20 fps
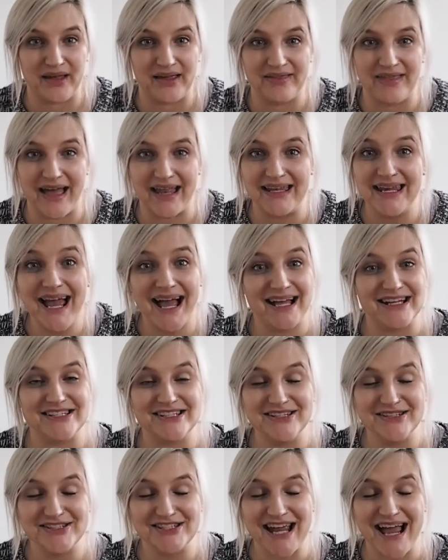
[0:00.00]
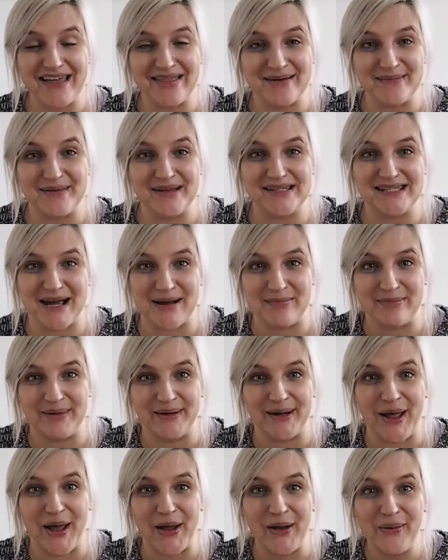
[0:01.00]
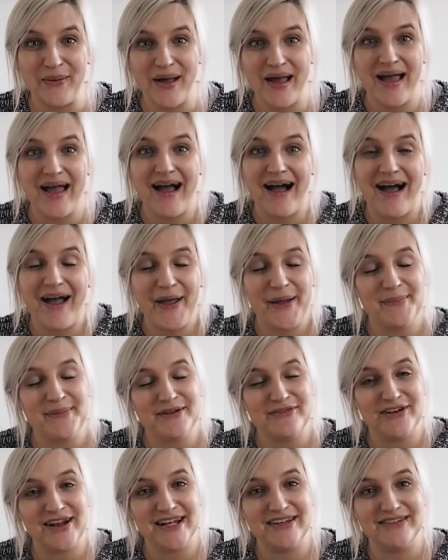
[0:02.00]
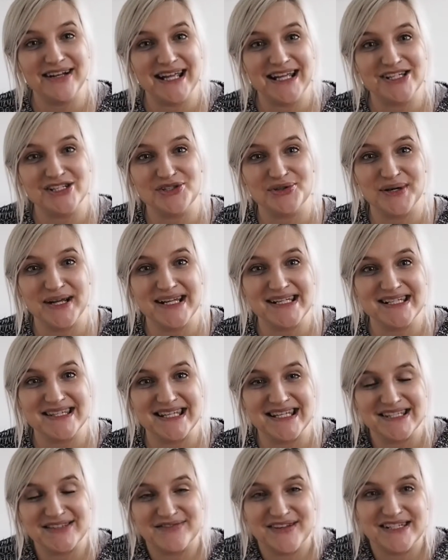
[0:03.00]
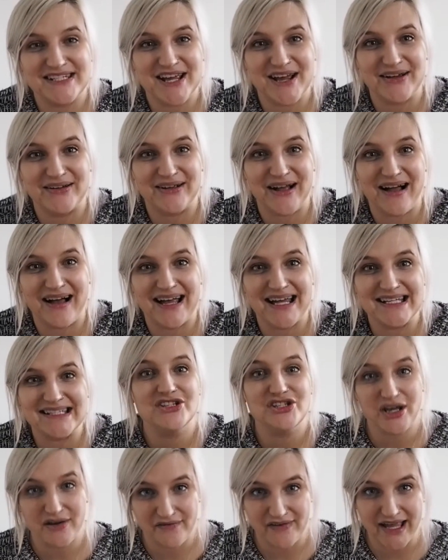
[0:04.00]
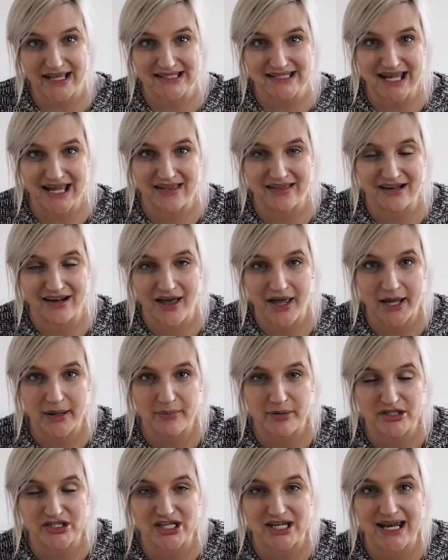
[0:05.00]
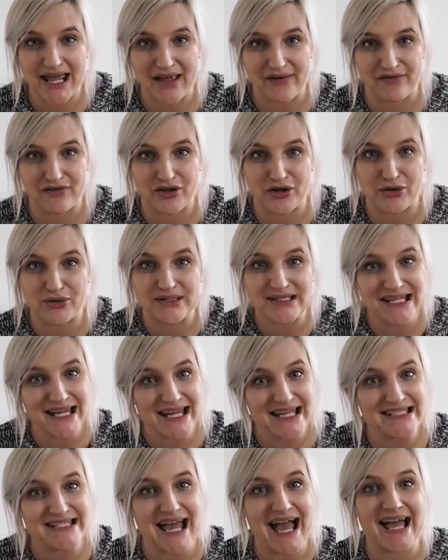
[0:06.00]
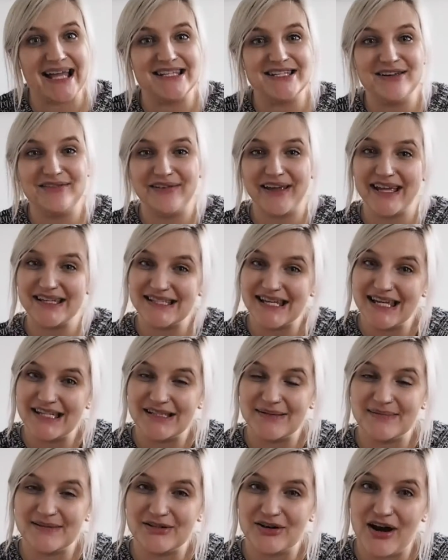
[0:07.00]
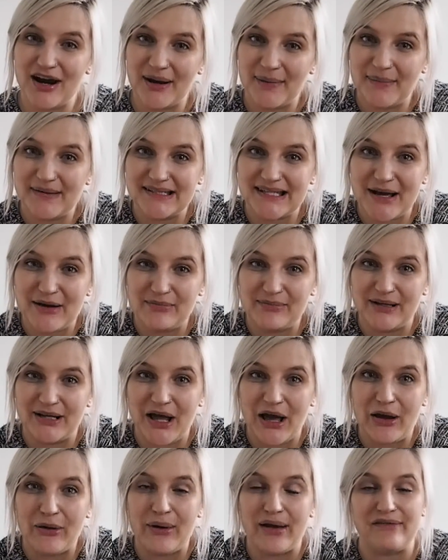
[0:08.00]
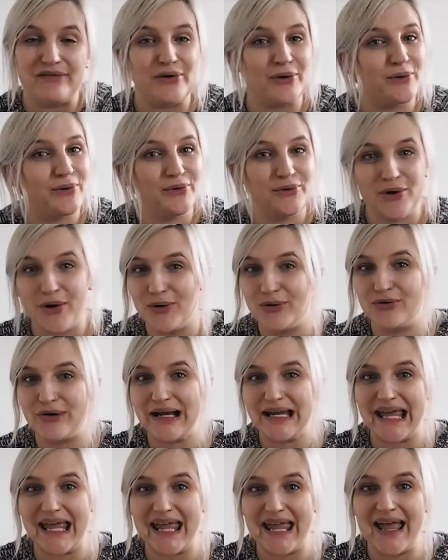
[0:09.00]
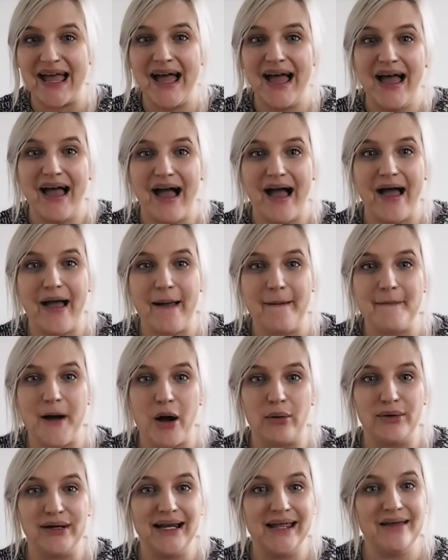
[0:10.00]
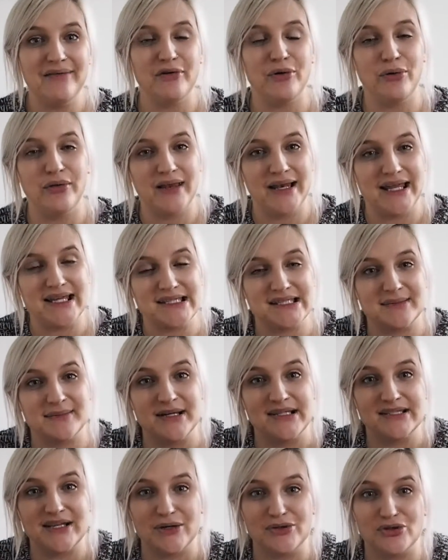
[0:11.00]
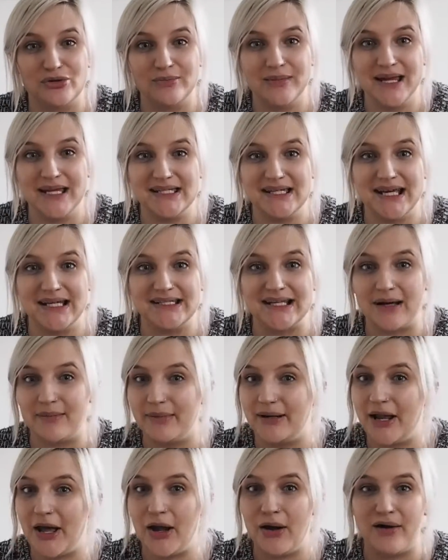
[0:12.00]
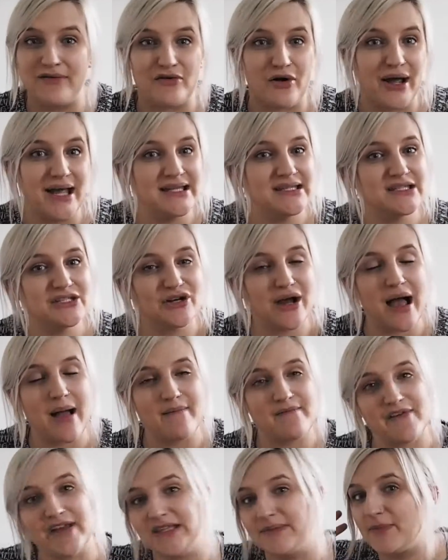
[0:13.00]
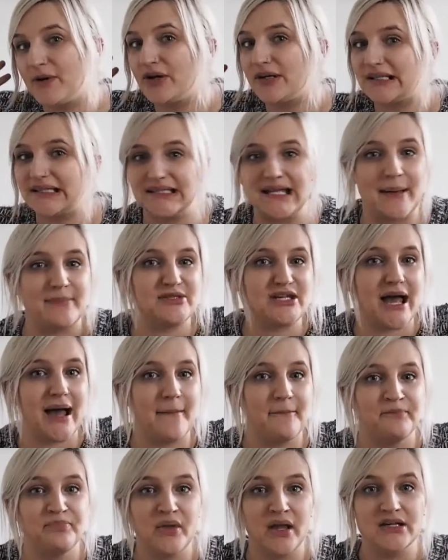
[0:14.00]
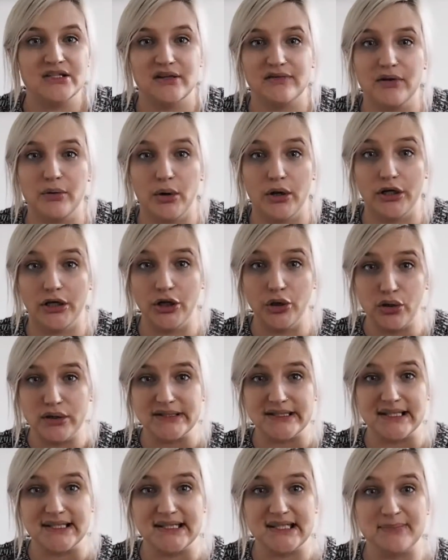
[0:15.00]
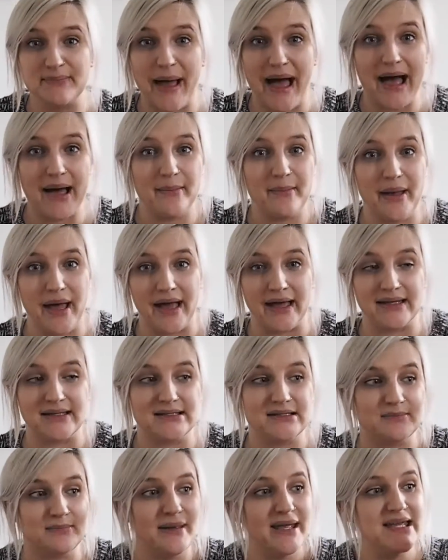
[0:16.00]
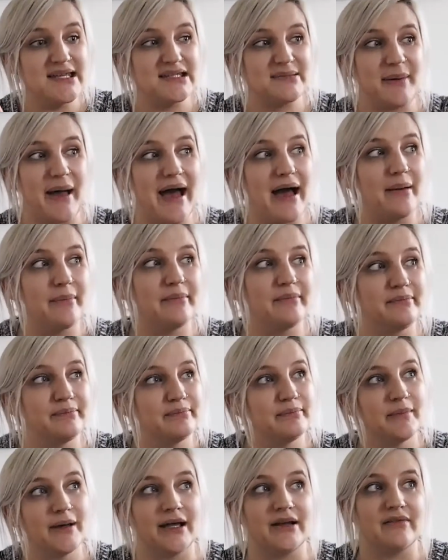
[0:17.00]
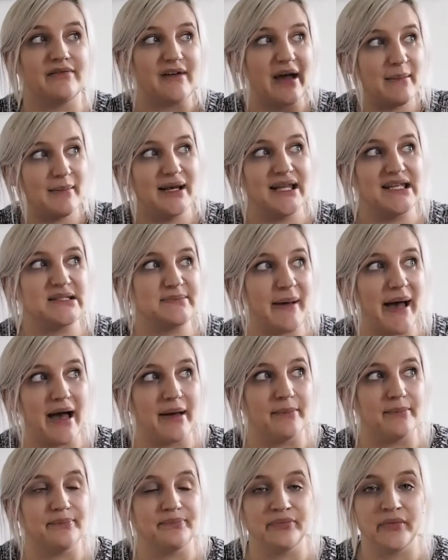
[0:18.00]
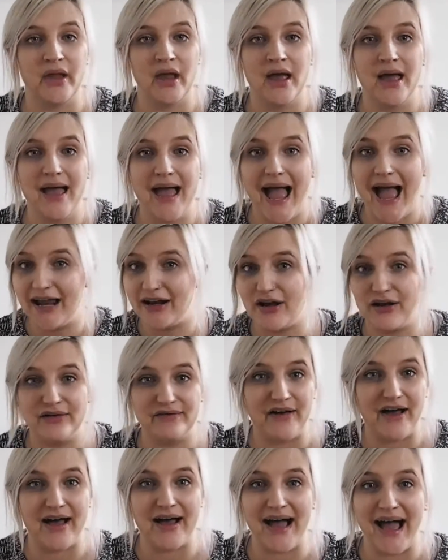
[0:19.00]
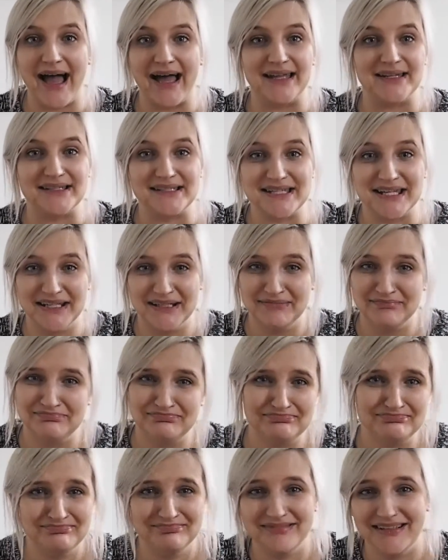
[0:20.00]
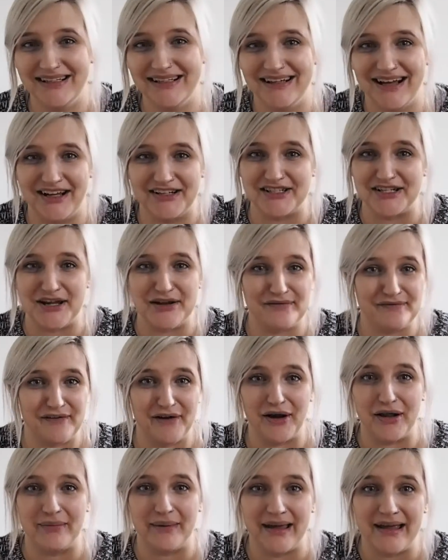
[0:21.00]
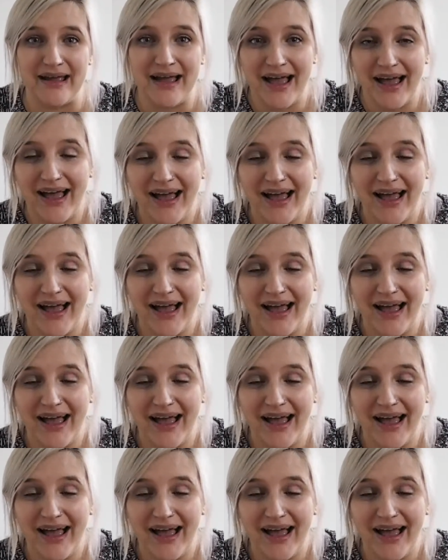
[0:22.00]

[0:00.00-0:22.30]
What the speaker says: Then yeah, do share them down below. I hope you really enjoyed this video, guys. Don't forget to hit the like button if you did, and don't forget to hit subscribe down below if you're not already. I will leave all the links to my social media down below. I've got Instagram, Facebook, Snapchat, so if you want Lawson spam and me spam and family spam, head over and I don't know, follow me.